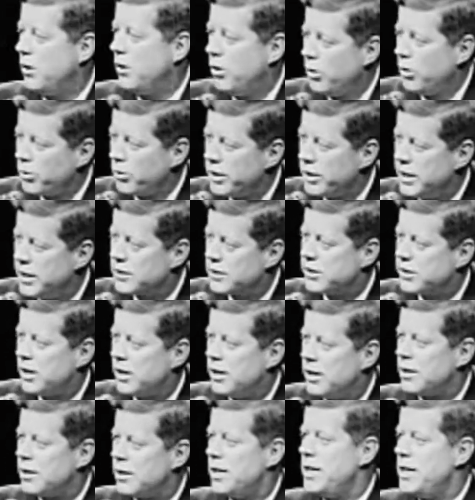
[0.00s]
old uh,
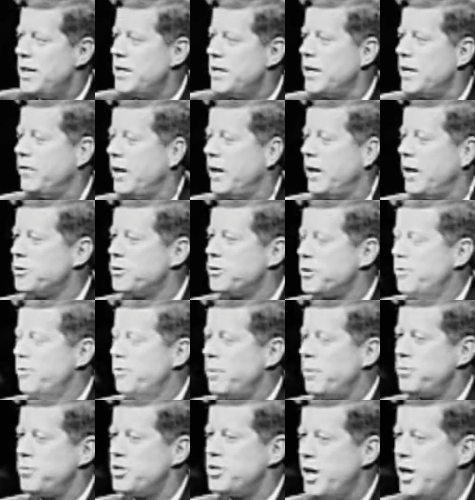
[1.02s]
colleague in the House of
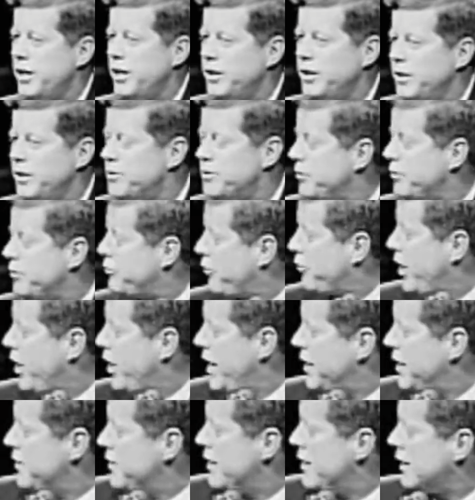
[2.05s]
Representatives and
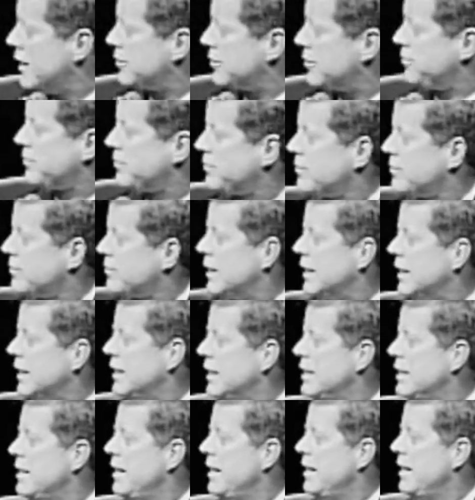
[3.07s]
friend,
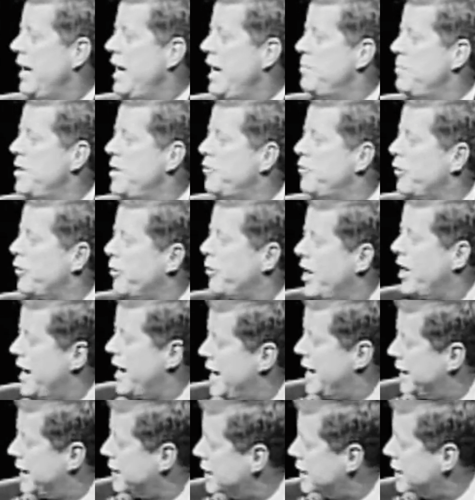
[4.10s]
Amy
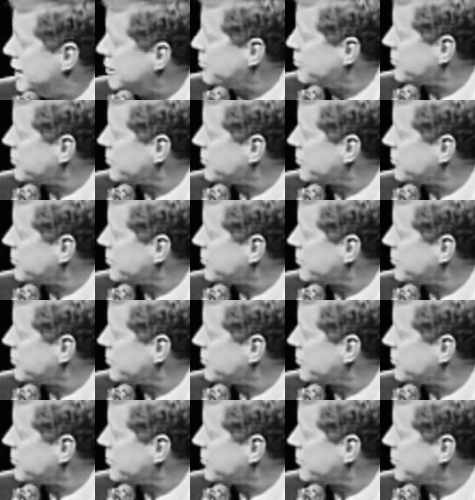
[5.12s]
Ferrand,